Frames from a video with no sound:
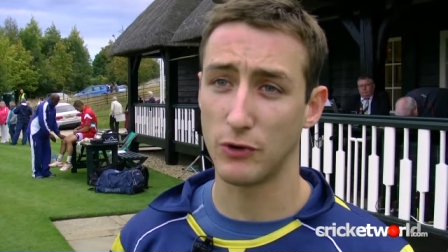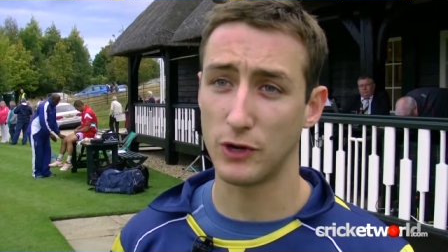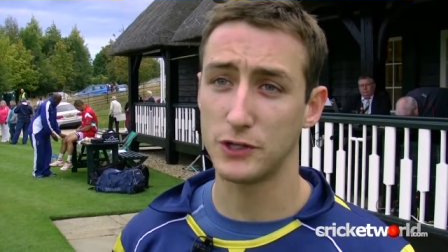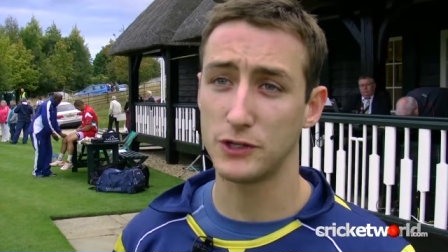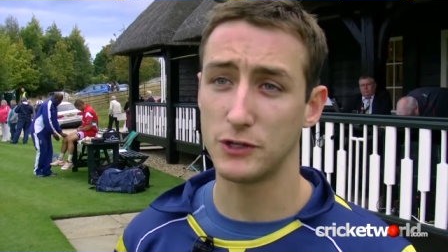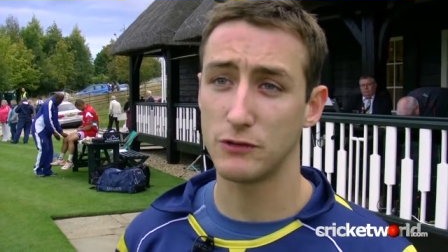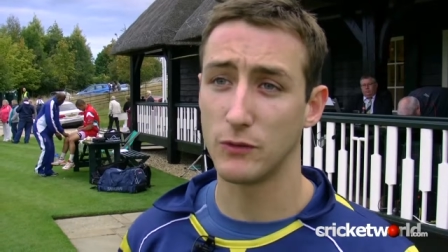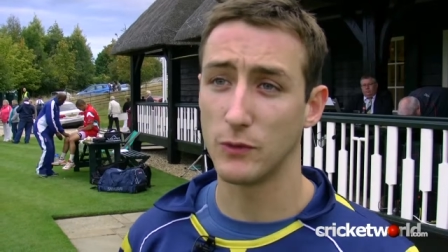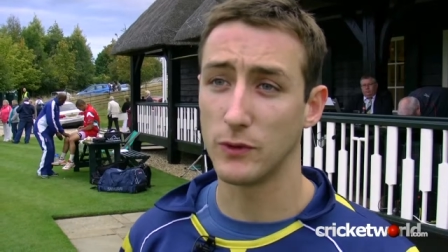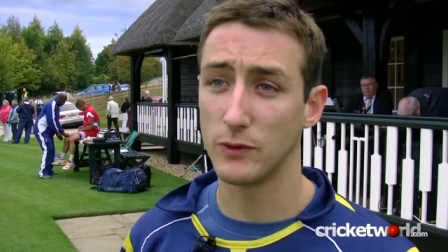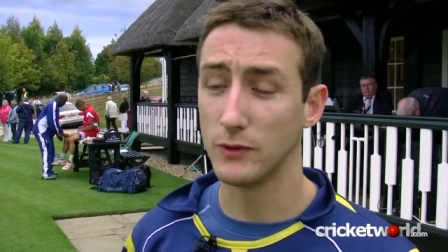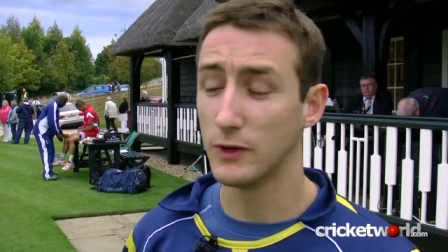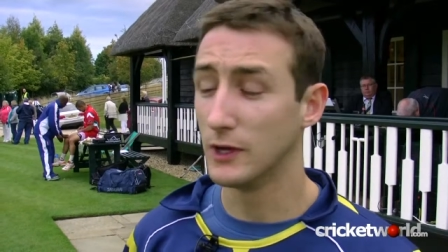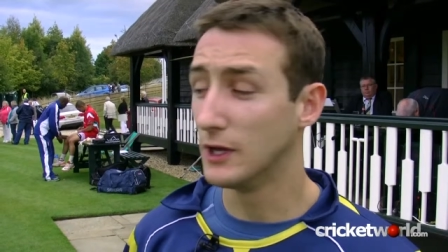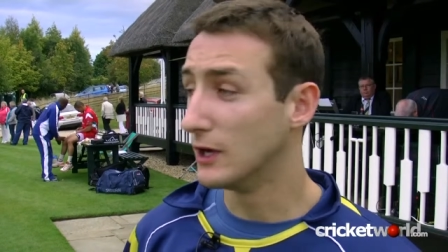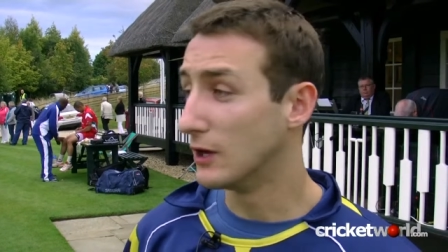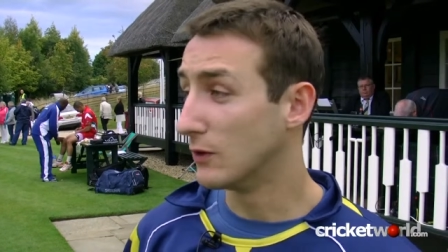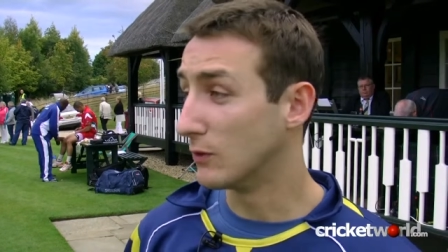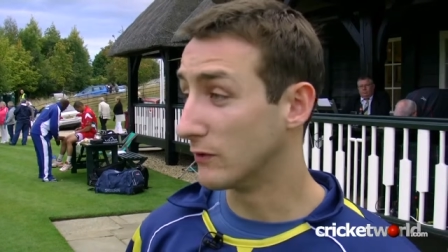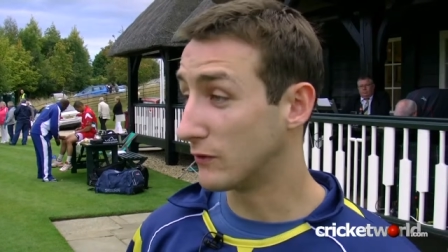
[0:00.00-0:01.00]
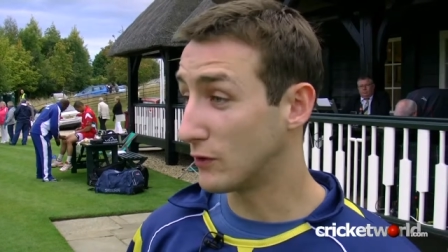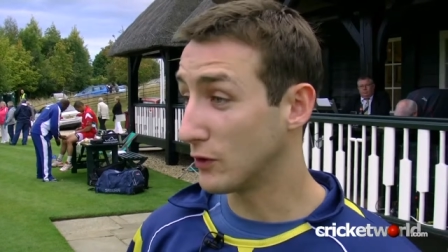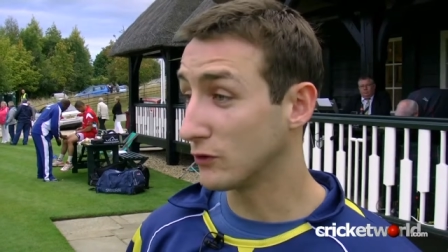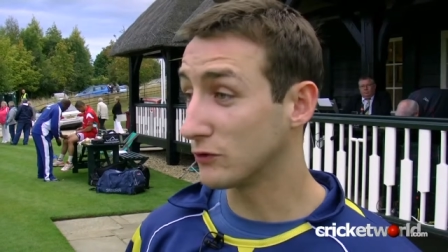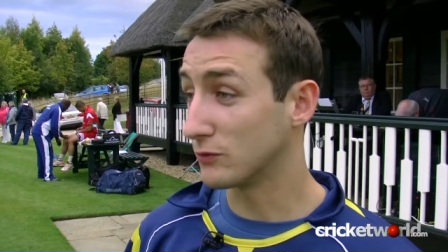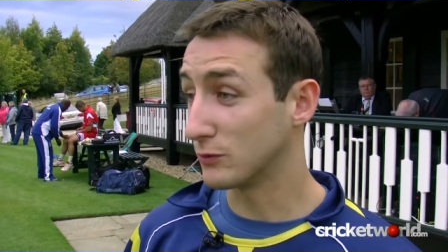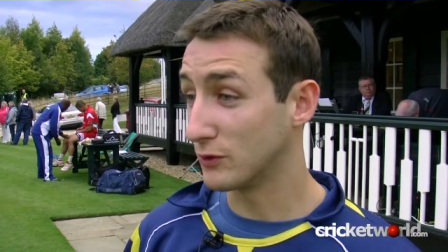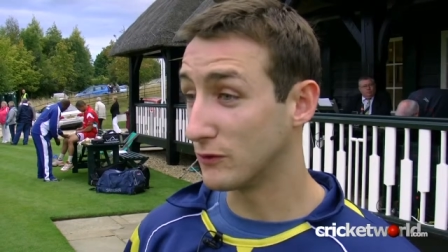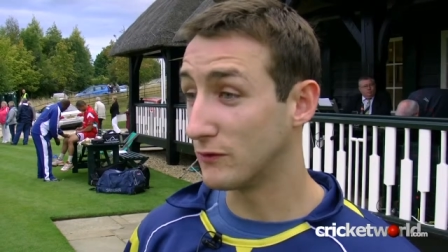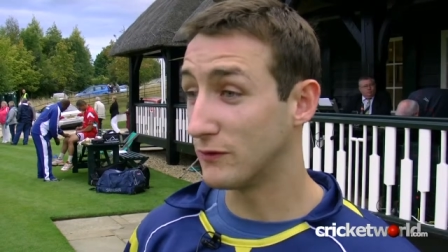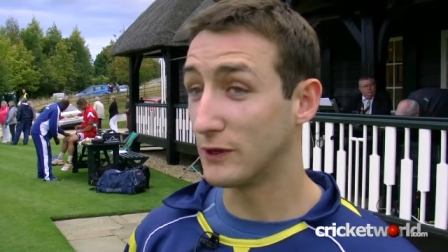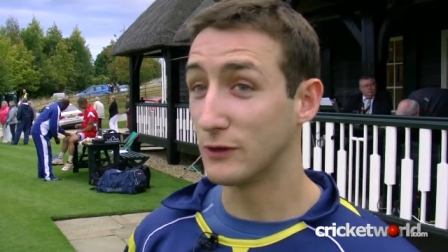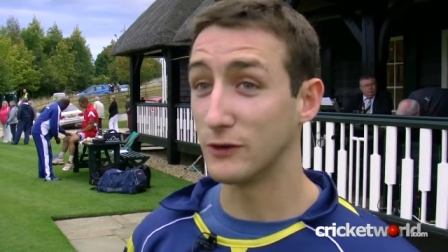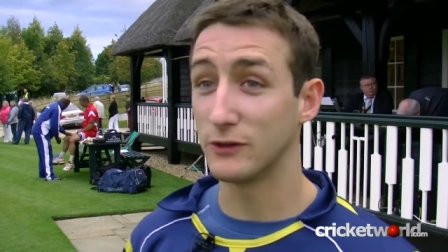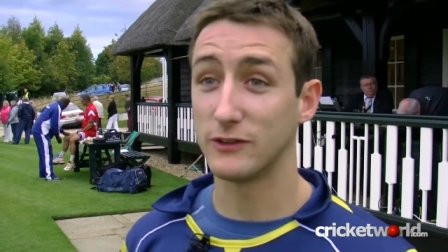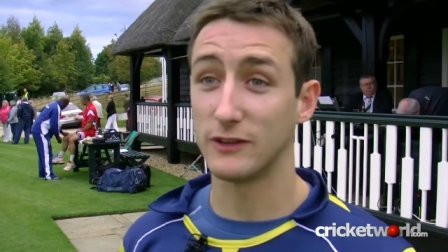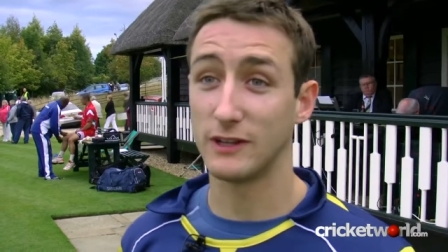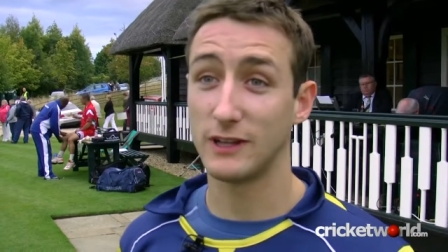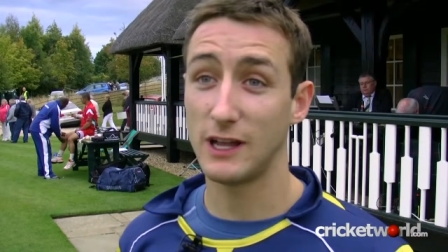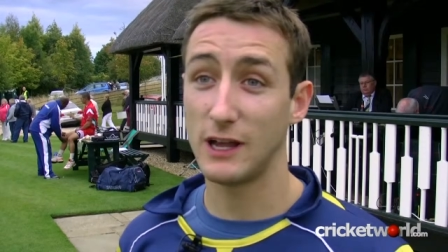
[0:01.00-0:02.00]
pressure, and we've got some good
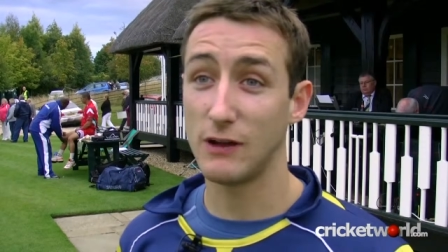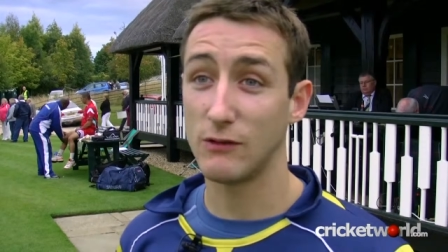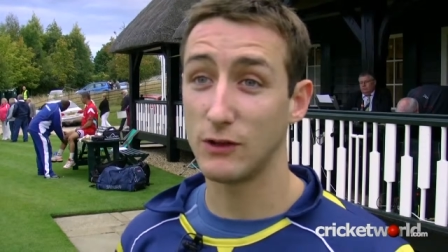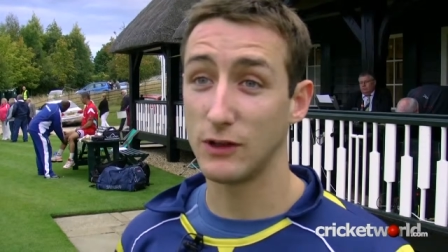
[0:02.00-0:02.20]
fielders in there,